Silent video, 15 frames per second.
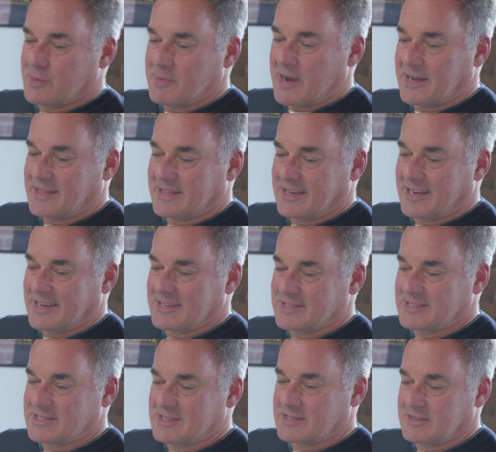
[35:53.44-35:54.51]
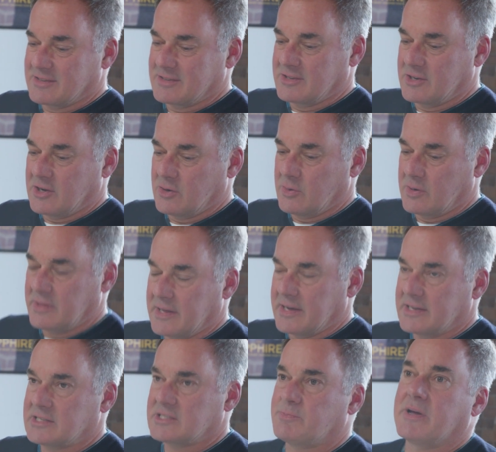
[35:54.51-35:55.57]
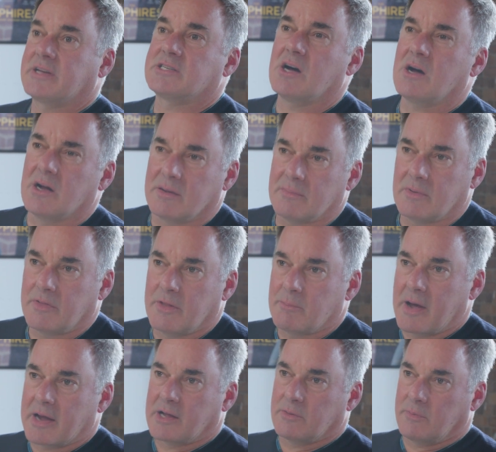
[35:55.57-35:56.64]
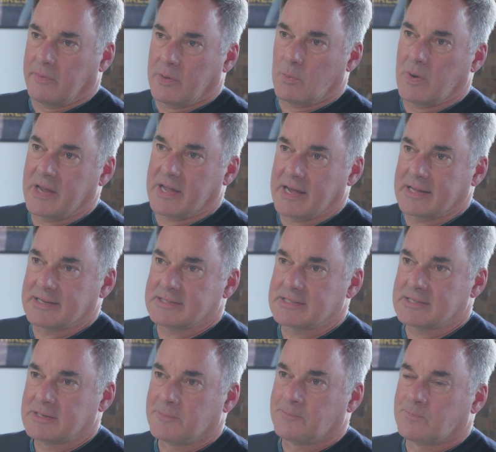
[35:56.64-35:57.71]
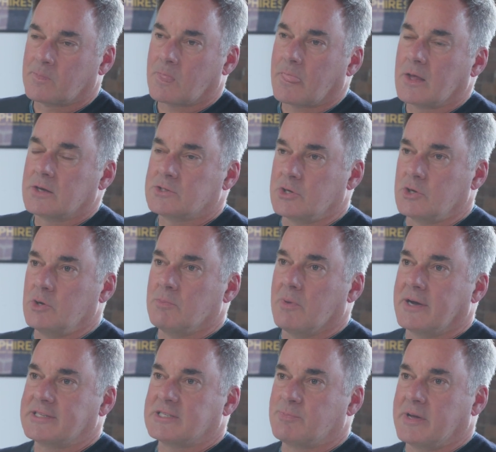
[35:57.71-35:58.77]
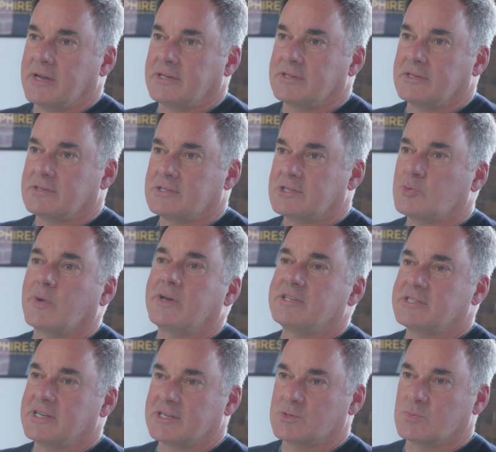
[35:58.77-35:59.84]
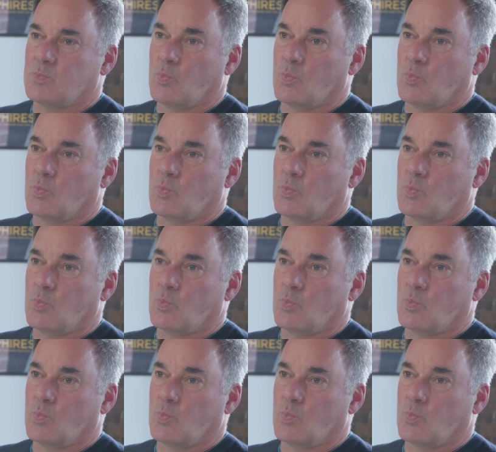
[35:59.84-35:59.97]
to make things, in their spare time, and they're making them on their weekends. So you might spend 26